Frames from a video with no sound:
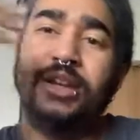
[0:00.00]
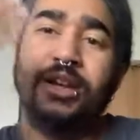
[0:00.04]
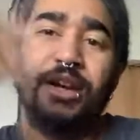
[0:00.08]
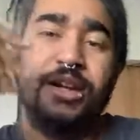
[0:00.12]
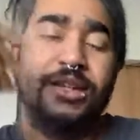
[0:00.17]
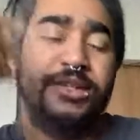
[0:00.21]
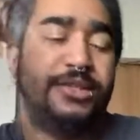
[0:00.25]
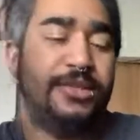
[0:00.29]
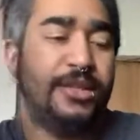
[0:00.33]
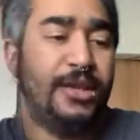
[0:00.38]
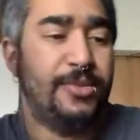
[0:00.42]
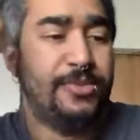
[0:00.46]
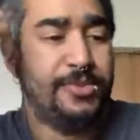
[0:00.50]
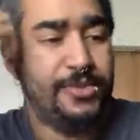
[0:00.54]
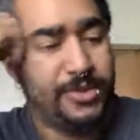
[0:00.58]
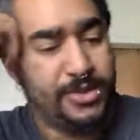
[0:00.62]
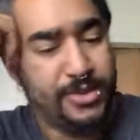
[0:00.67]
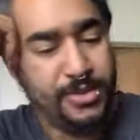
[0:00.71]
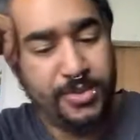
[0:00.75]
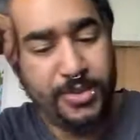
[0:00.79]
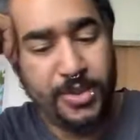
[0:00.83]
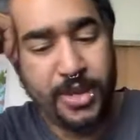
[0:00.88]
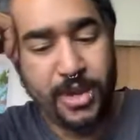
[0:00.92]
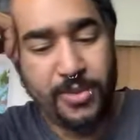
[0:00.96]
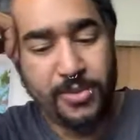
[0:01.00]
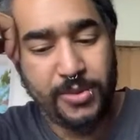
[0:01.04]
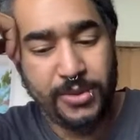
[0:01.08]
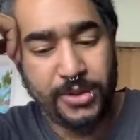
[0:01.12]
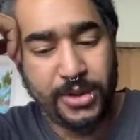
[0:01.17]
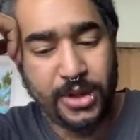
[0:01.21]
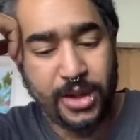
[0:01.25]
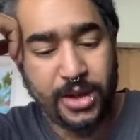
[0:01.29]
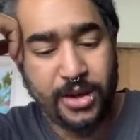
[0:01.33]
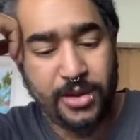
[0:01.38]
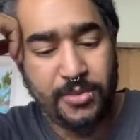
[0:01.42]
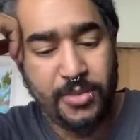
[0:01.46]
concept to be able to
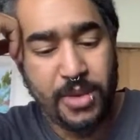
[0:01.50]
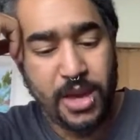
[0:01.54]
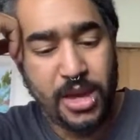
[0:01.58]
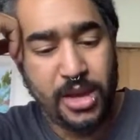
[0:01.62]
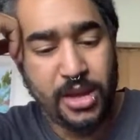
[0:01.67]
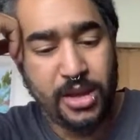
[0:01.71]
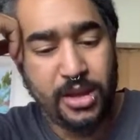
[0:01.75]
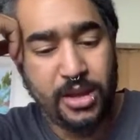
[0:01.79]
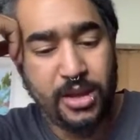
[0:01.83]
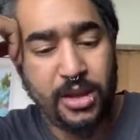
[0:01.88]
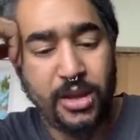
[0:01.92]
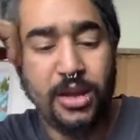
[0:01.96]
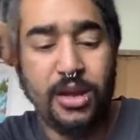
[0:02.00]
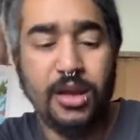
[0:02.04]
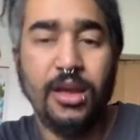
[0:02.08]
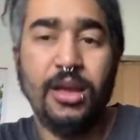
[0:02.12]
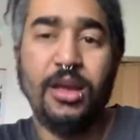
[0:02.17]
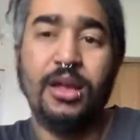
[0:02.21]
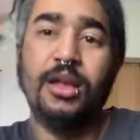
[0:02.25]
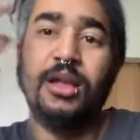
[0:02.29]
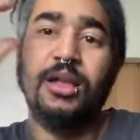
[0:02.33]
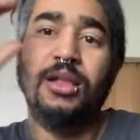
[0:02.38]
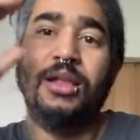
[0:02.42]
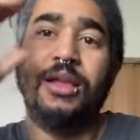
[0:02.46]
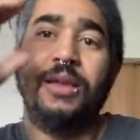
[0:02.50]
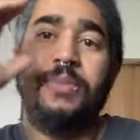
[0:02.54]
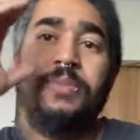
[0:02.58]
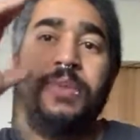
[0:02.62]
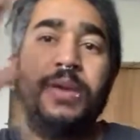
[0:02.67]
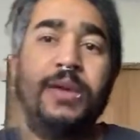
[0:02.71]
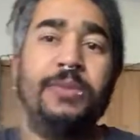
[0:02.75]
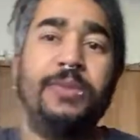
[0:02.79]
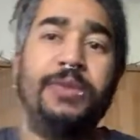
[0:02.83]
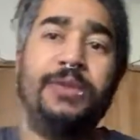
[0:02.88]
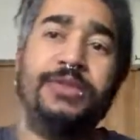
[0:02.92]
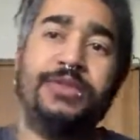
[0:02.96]
kind of make like
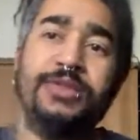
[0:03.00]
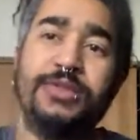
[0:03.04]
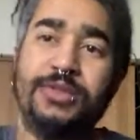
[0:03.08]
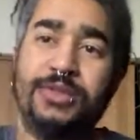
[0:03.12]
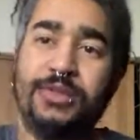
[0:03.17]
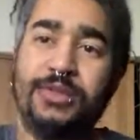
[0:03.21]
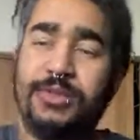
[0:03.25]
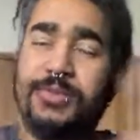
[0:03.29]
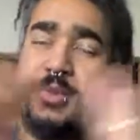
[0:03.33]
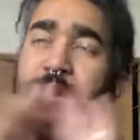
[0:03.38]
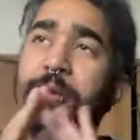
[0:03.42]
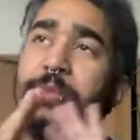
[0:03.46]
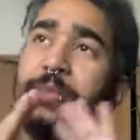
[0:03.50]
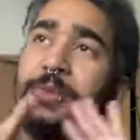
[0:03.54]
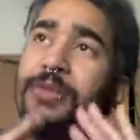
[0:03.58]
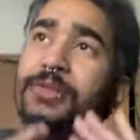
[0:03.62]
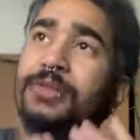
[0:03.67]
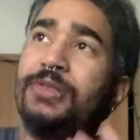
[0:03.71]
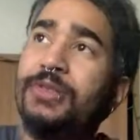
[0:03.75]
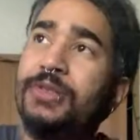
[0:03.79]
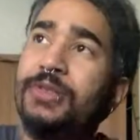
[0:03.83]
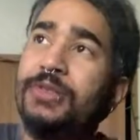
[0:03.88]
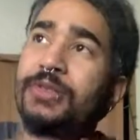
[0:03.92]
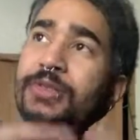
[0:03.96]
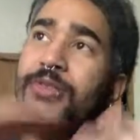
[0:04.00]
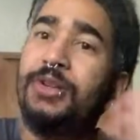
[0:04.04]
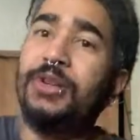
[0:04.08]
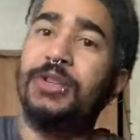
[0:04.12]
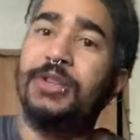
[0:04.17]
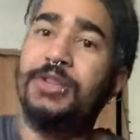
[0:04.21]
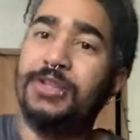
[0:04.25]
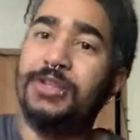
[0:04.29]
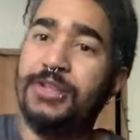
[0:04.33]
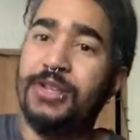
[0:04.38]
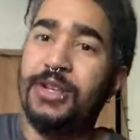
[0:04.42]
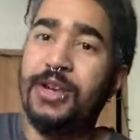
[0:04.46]
big pieces and small pieces and all
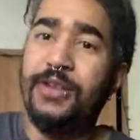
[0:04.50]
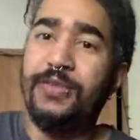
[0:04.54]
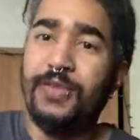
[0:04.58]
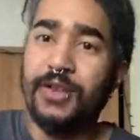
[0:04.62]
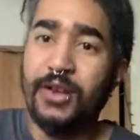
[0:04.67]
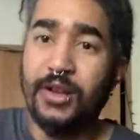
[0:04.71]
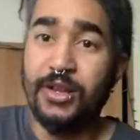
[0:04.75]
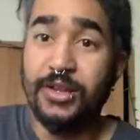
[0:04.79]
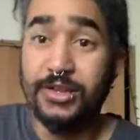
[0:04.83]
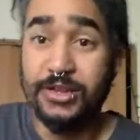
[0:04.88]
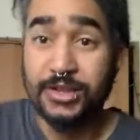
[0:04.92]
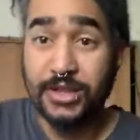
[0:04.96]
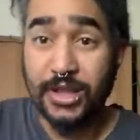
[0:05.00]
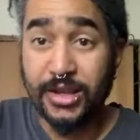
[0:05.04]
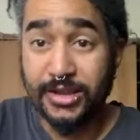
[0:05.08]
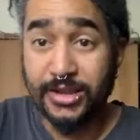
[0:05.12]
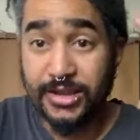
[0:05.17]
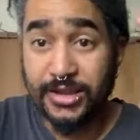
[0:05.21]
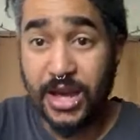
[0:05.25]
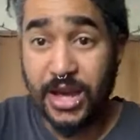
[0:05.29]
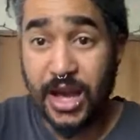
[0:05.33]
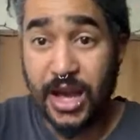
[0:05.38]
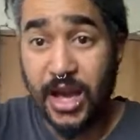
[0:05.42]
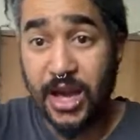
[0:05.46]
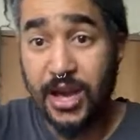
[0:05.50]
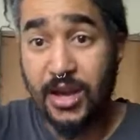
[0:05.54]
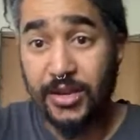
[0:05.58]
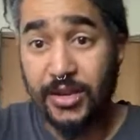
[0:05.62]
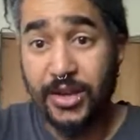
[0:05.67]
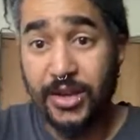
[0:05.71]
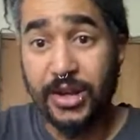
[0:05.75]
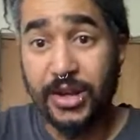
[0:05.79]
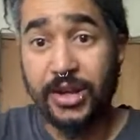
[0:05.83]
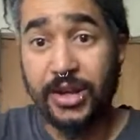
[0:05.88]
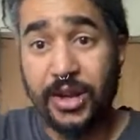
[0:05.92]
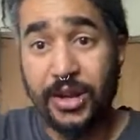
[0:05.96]
this stuff and all this like style
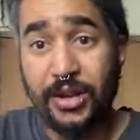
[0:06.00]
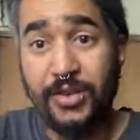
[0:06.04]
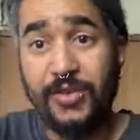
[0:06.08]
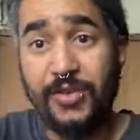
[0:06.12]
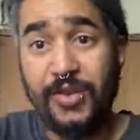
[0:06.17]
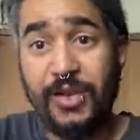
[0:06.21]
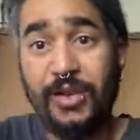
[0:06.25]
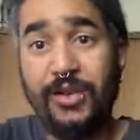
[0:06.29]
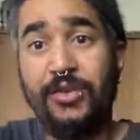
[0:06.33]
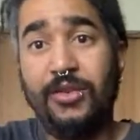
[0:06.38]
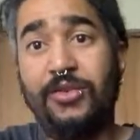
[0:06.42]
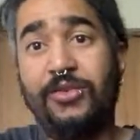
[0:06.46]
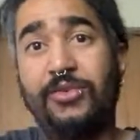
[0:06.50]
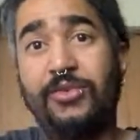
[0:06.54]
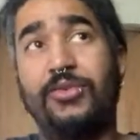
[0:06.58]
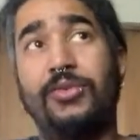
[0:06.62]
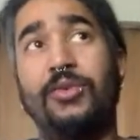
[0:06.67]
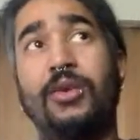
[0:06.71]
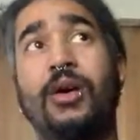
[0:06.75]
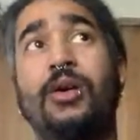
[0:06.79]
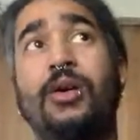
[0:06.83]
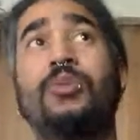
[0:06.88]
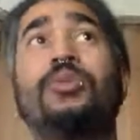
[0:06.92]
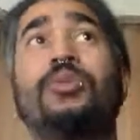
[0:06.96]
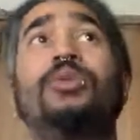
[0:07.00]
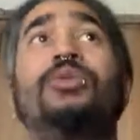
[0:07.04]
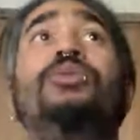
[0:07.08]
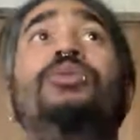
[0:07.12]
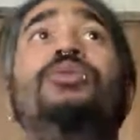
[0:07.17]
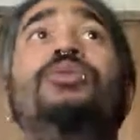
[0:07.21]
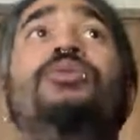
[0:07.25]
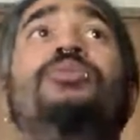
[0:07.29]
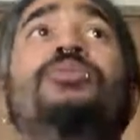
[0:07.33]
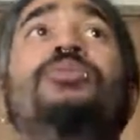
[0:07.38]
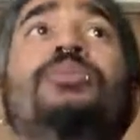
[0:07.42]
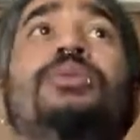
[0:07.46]
that kind of give a
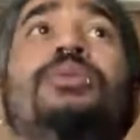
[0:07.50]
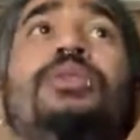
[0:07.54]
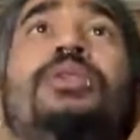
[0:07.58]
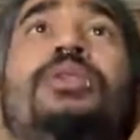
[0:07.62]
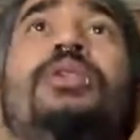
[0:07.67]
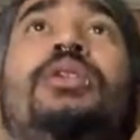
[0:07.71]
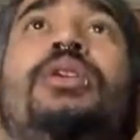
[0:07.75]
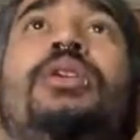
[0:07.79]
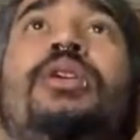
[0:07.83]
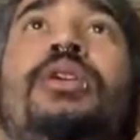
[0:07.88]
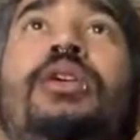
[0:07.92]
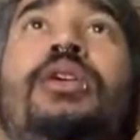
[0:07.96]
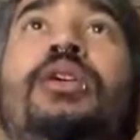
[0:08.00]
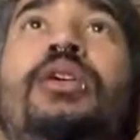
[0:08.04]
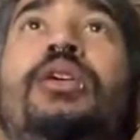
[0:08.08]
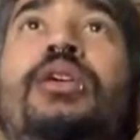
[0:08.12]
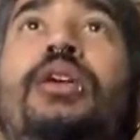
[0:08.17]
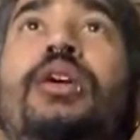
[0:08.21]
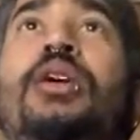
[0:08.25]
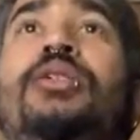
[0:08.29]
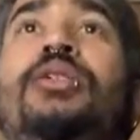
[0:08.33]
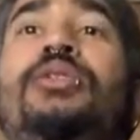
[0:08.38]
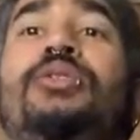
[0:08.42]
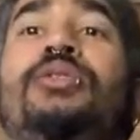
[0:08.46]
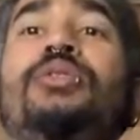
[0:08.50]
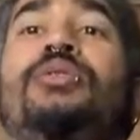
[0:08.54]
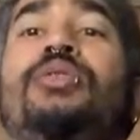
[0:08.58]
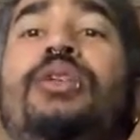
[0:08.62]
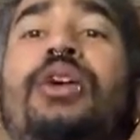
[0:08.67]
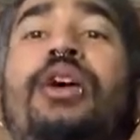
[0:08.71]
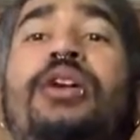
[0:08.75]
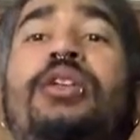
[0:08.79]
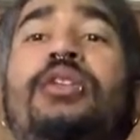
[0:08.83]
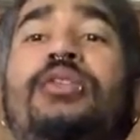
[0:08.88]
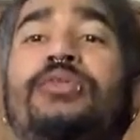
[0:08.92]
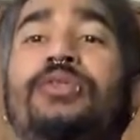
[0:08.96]
room a new
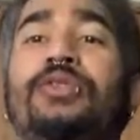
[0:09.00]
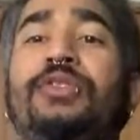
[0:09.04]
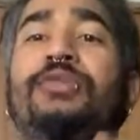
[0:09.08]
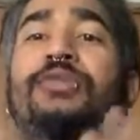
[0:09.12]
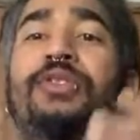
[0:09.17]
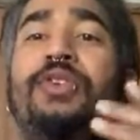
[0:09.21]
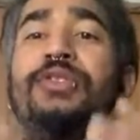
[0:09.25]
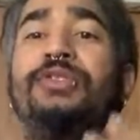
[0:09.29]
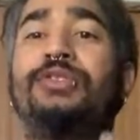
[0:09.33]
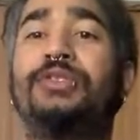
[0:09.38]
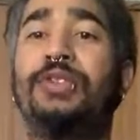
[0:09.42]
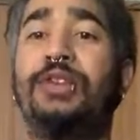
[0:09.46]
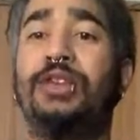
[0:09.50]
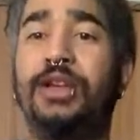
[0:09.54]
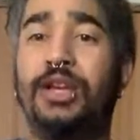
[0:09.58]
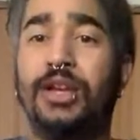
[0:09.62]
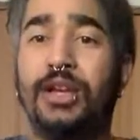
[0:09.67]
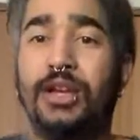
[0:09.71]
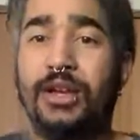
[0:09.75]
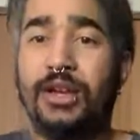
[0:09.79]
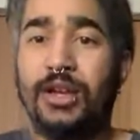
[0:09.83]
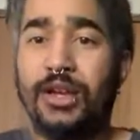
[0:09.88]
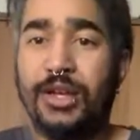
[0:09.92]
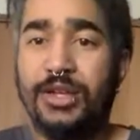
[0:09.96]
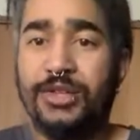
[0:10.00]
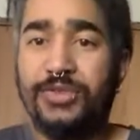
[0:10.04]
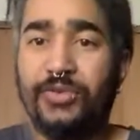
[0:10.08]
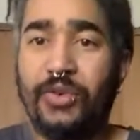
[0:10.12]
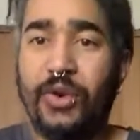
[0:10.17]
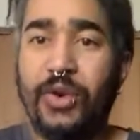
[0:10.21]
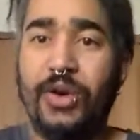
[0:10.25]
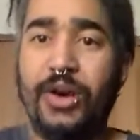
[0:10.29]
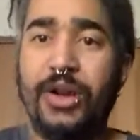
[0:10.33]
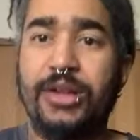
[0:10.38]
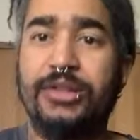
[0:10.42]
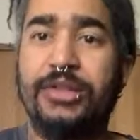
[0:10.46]
kind of diversity as
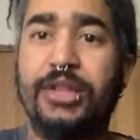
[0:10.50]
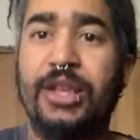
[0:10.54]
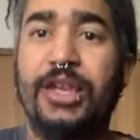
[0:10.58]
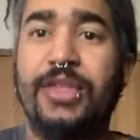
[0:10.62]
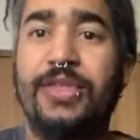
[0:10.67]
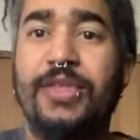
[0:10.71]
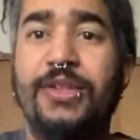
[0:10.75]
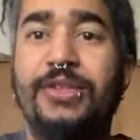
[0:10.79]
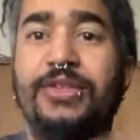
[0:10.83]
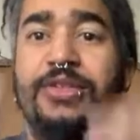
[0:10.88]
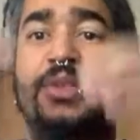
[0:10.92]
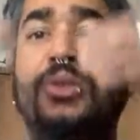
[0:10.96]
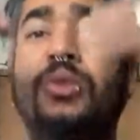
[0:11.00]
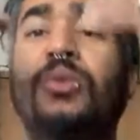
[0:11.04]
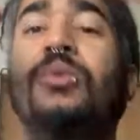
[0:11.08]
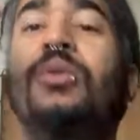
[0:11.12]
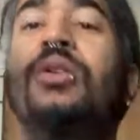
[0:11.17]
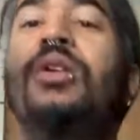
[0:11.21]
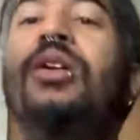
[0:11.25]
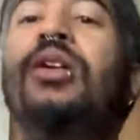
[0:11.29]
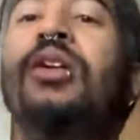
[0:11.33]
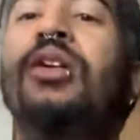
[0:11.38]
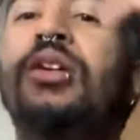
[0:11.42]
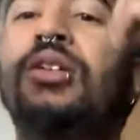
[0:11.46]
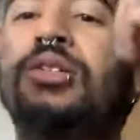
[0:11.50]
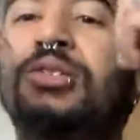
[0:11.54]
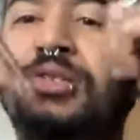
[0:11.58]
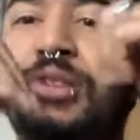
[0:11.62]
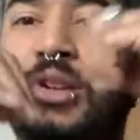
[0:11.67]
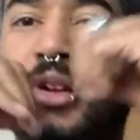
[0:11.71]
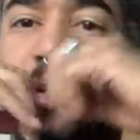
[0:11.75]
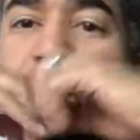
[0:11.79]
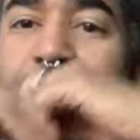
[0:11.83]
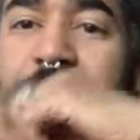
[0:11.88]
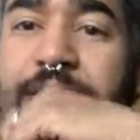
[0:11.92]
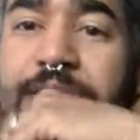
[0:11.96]
far as like things on the walls and
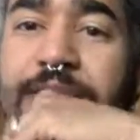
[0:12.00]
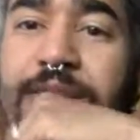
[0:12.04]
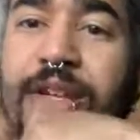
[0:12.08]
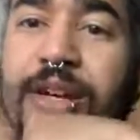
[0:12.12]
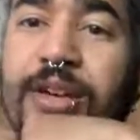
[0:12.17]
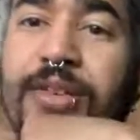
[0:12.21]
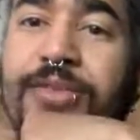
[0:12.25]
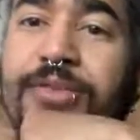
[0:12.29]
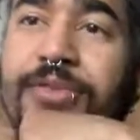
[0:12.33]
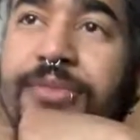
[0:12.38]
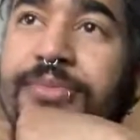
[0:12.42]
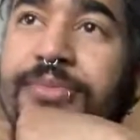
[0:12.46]
all that stuff.